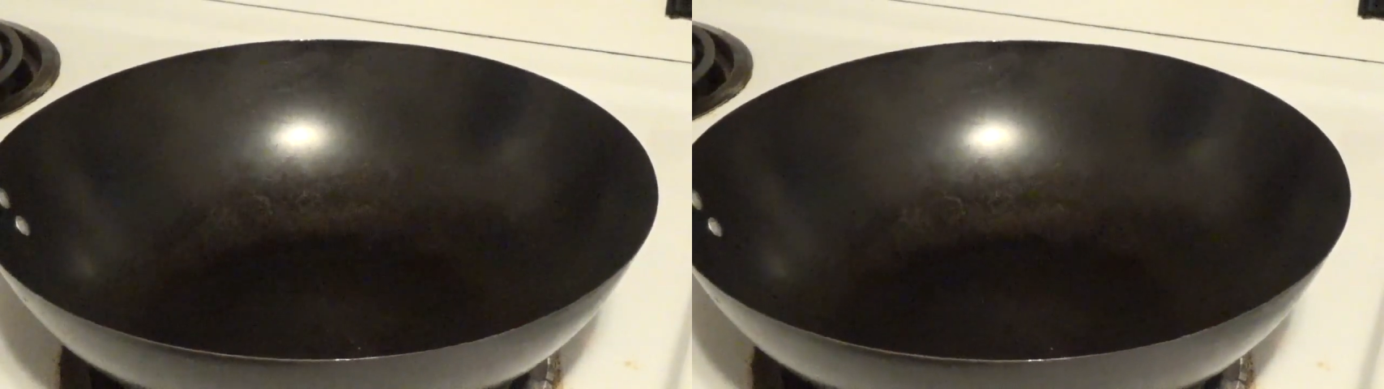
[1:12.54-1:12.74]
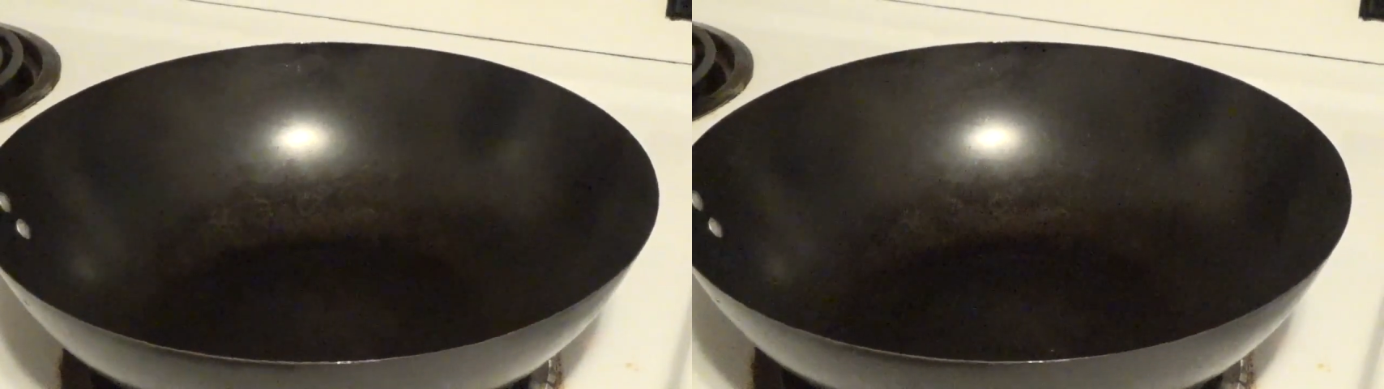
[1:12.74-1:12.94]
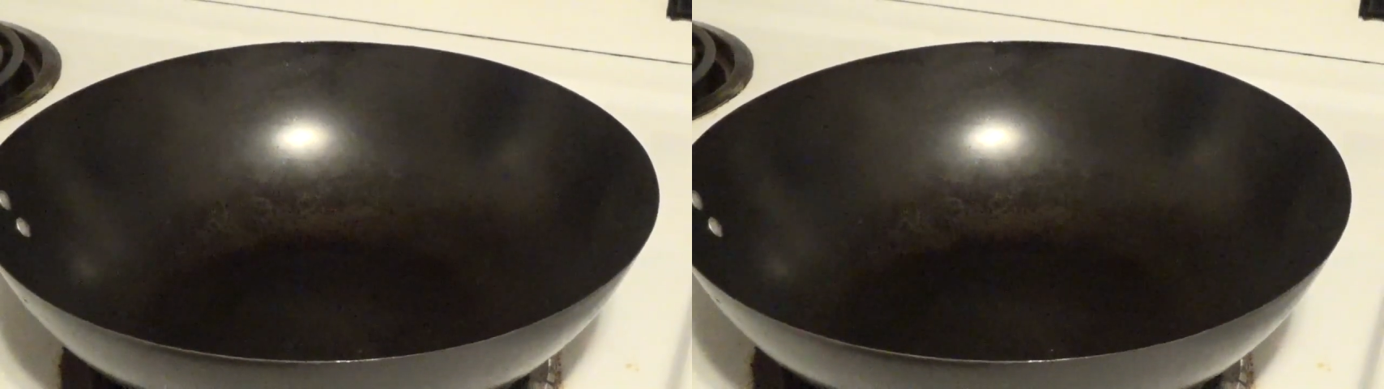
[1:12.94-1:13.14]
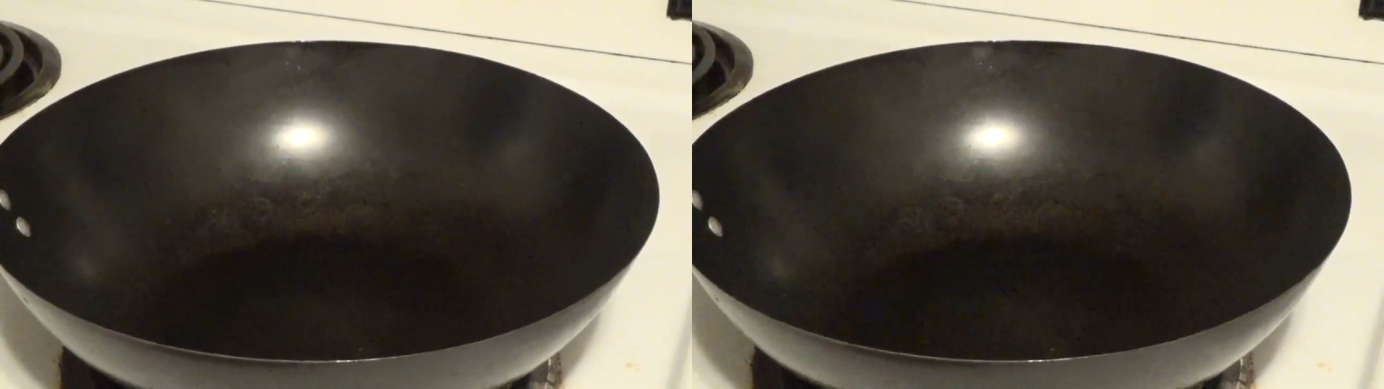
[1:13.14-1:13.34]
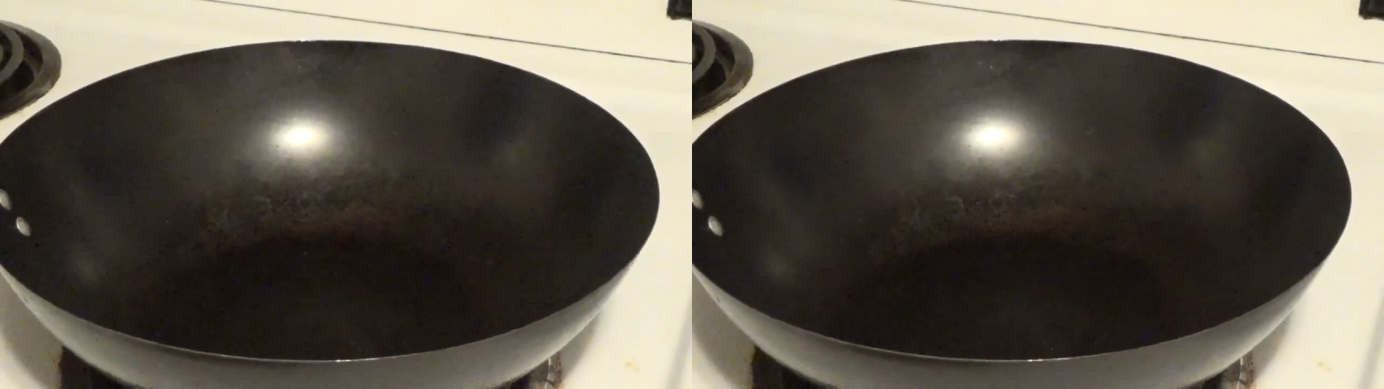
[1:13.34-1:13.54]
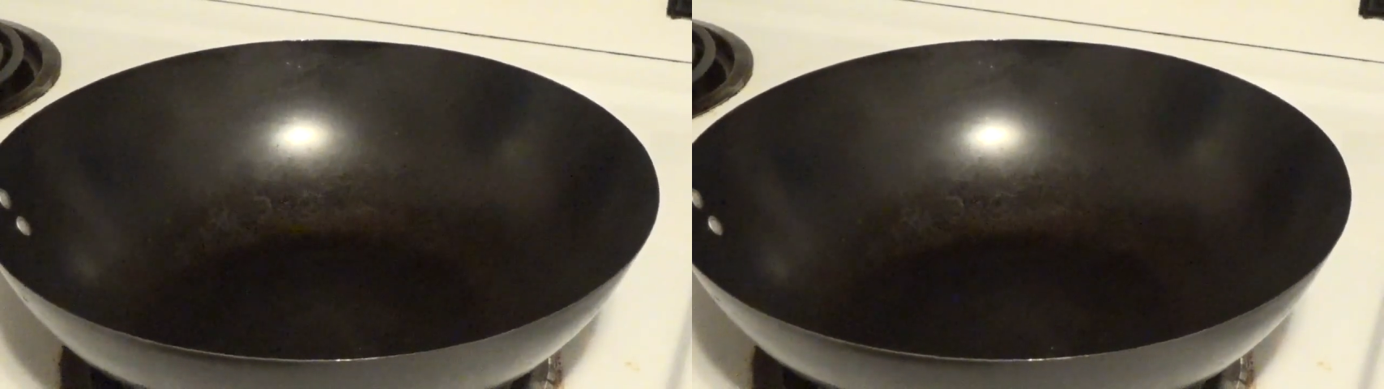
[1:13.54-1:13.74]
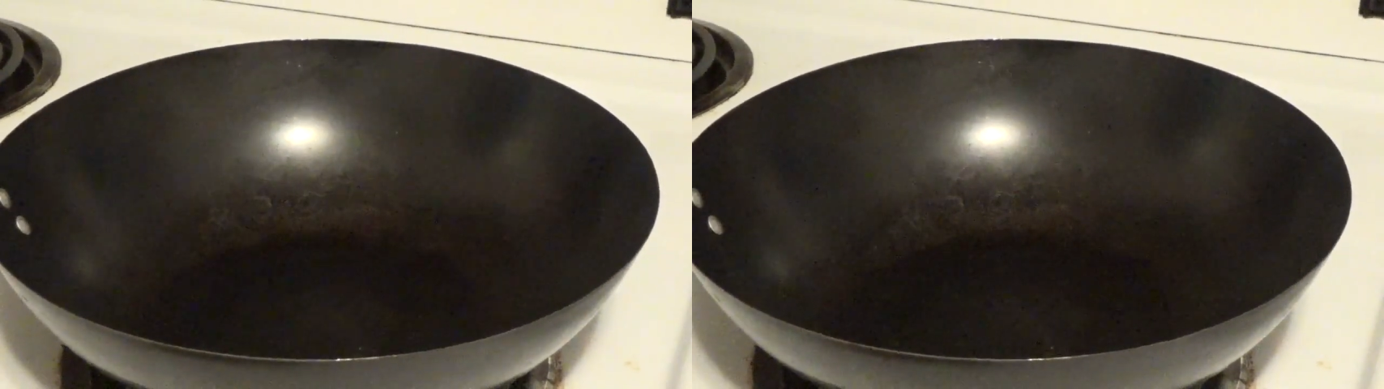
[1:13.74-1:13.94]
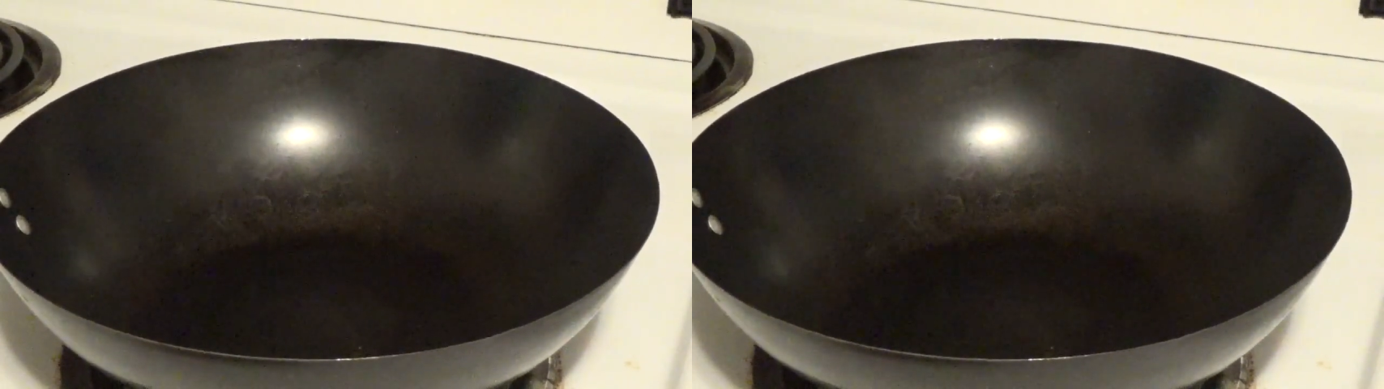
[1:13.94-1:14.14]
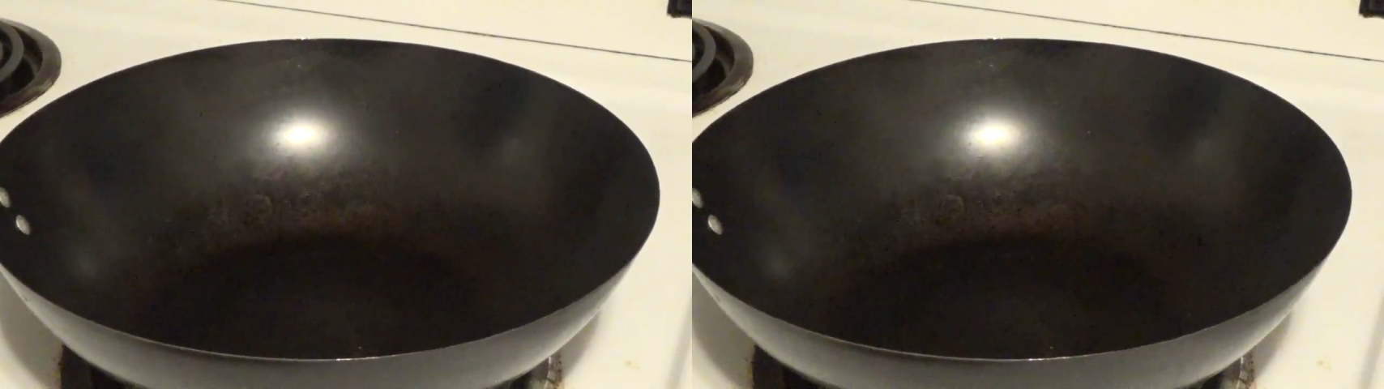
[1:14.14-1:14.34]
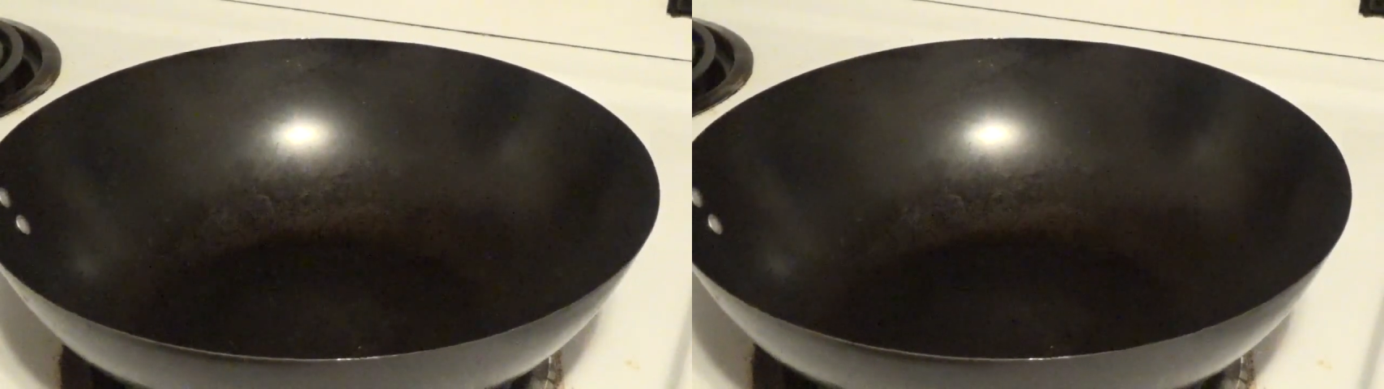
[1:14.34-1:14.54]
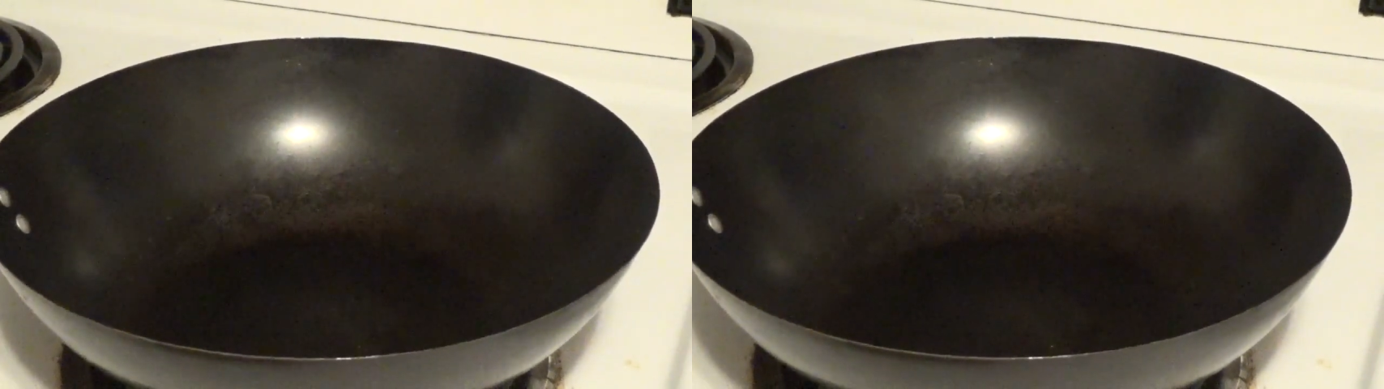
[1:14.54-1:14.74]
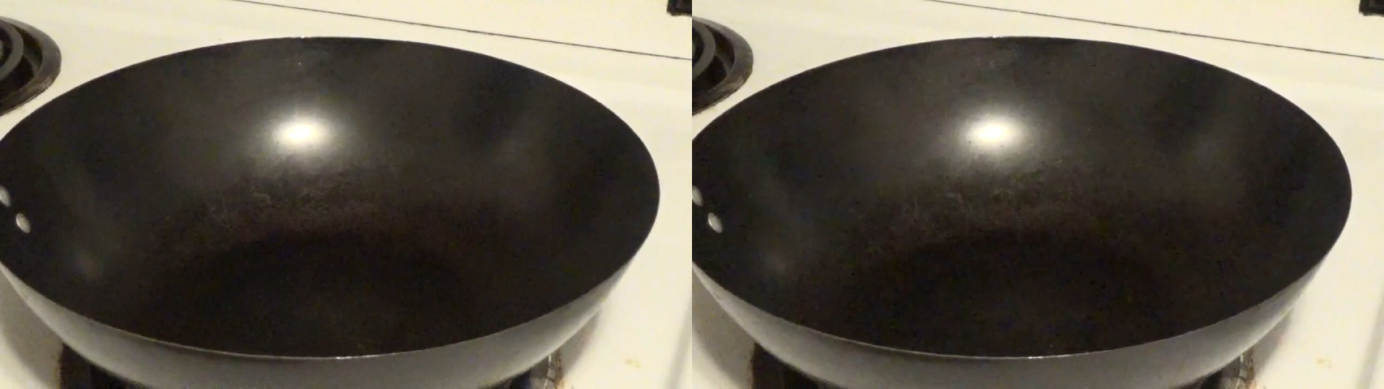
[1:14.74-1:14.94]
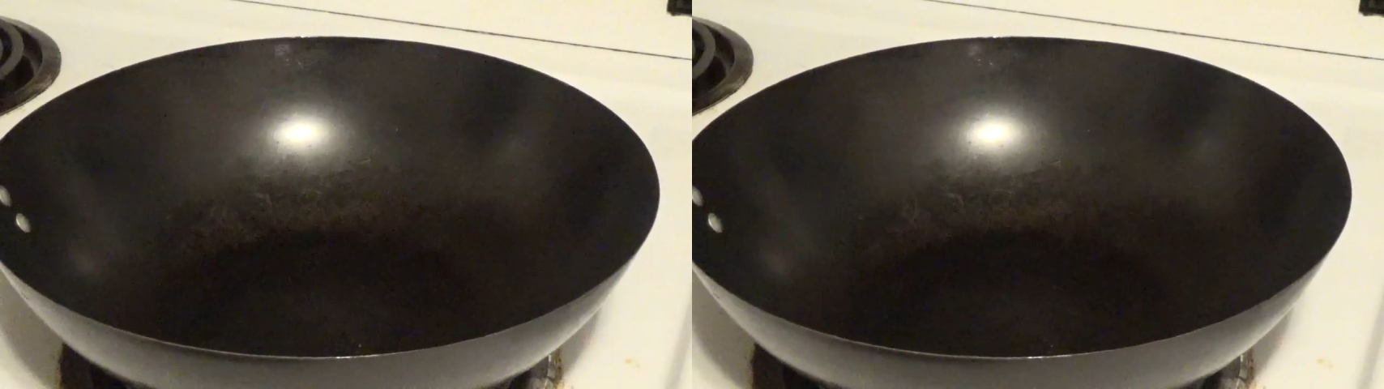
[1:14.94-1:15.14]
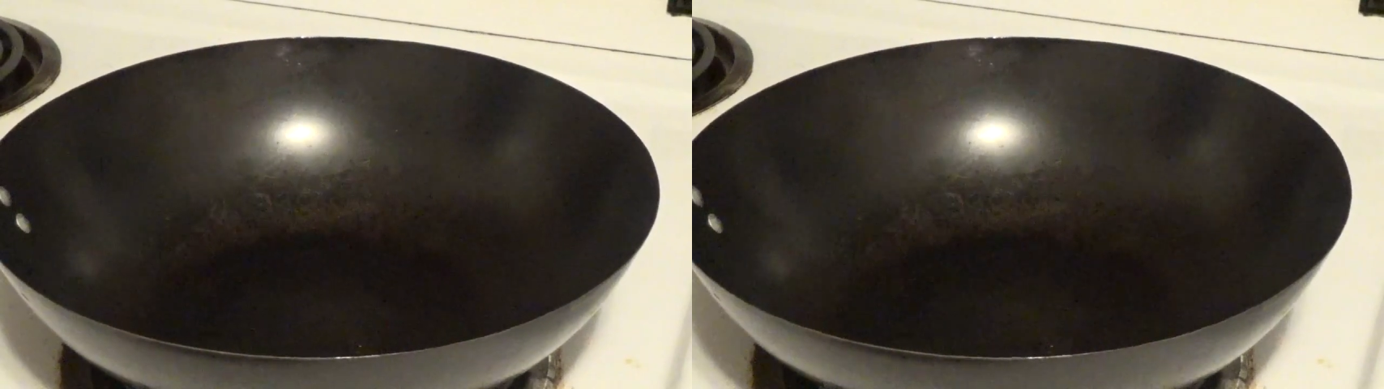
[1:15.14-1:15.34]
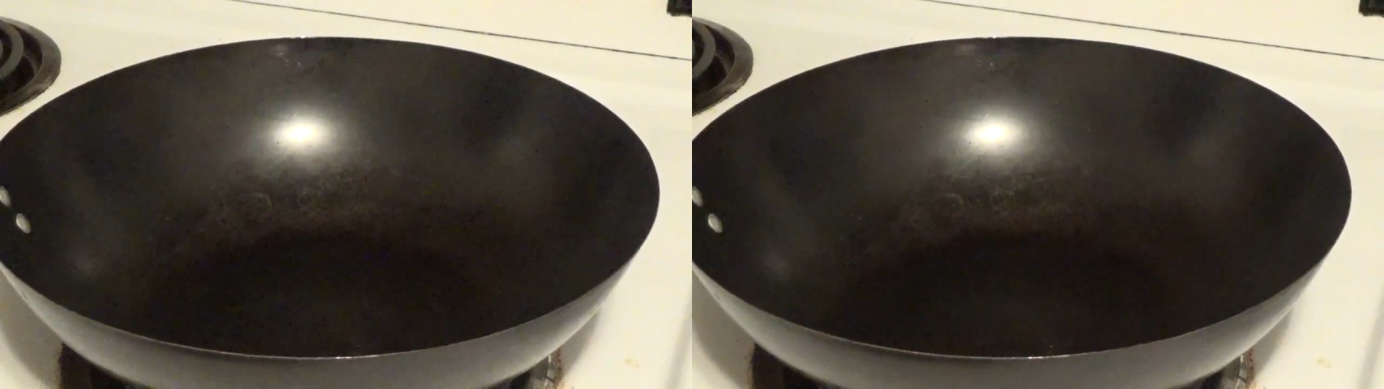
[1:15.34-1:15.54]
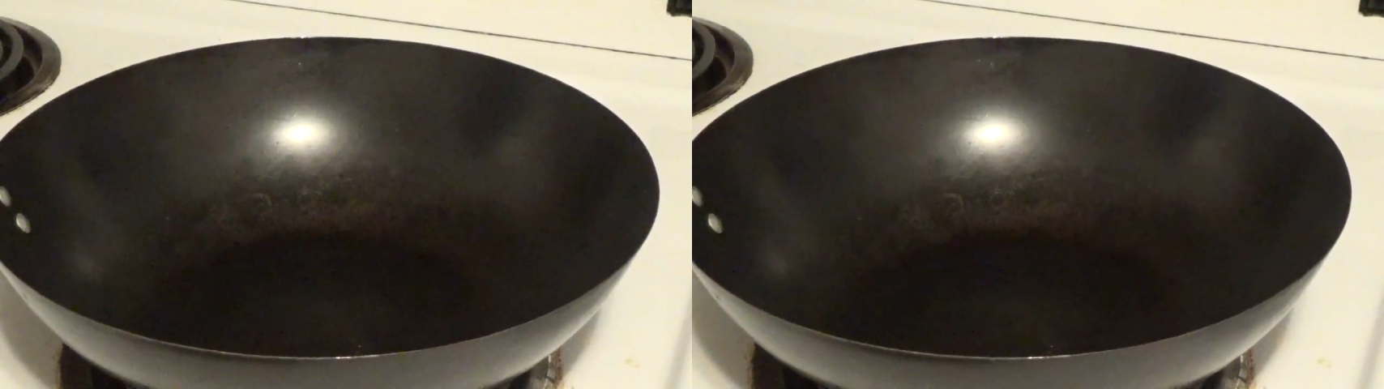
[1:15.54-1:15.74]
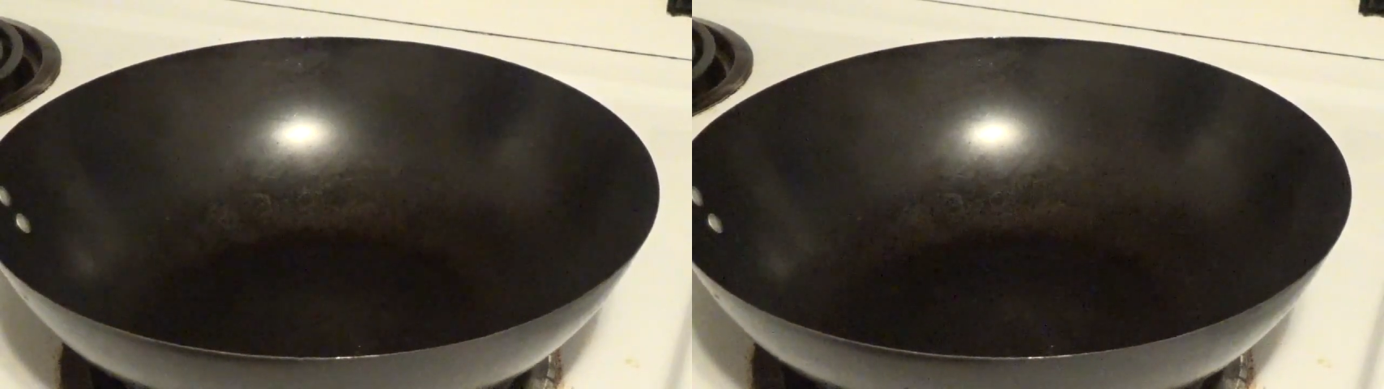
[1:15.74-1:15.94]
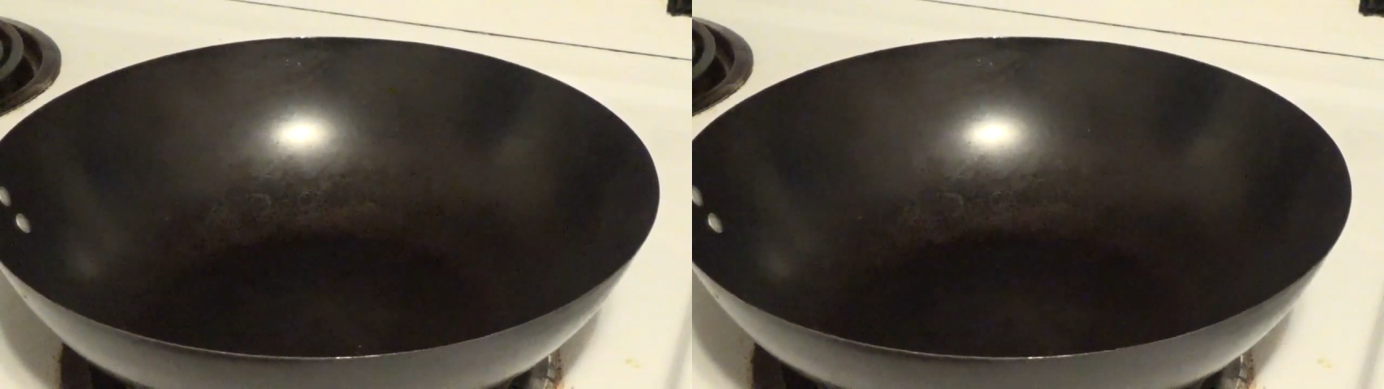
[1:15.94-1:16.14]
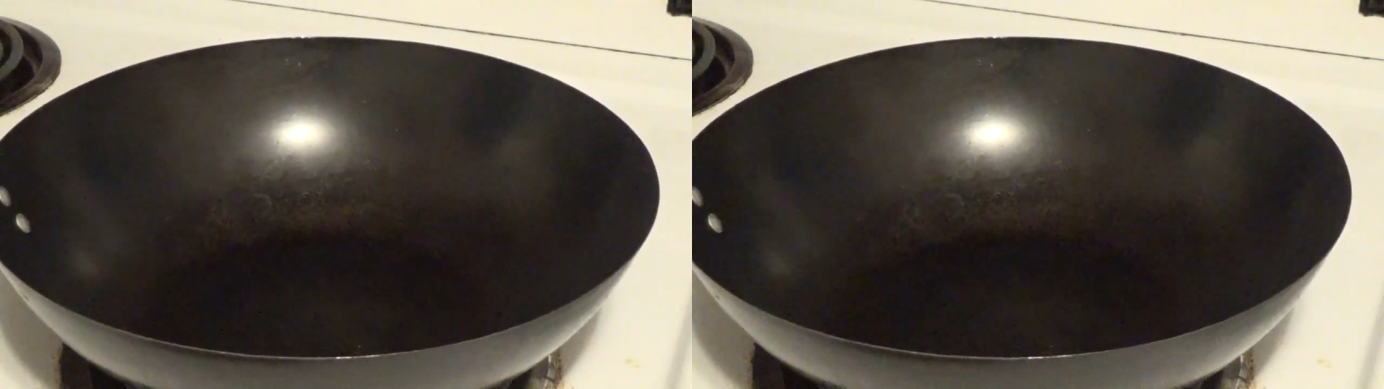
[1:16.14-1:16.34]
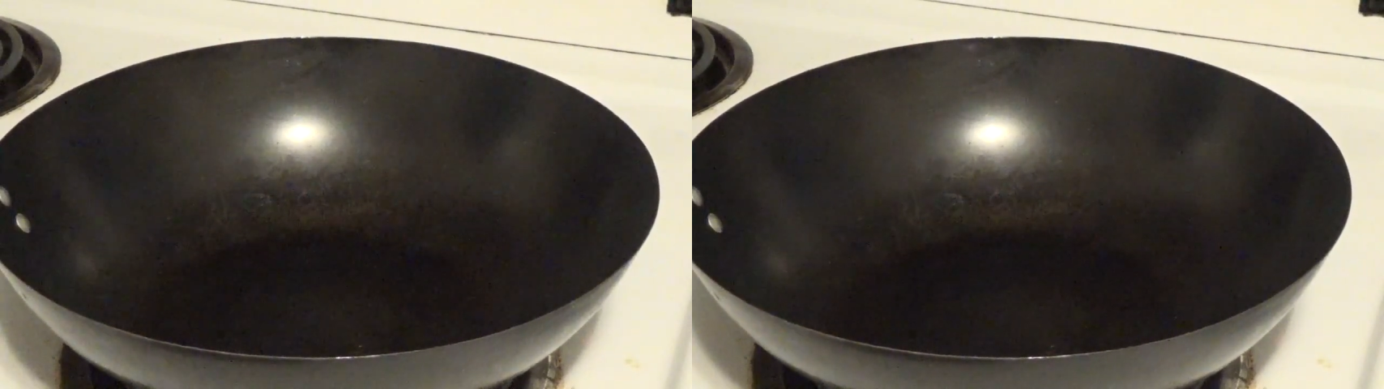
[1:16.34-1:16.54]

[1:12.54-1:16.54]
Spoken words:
Nobody's mouth can be seen.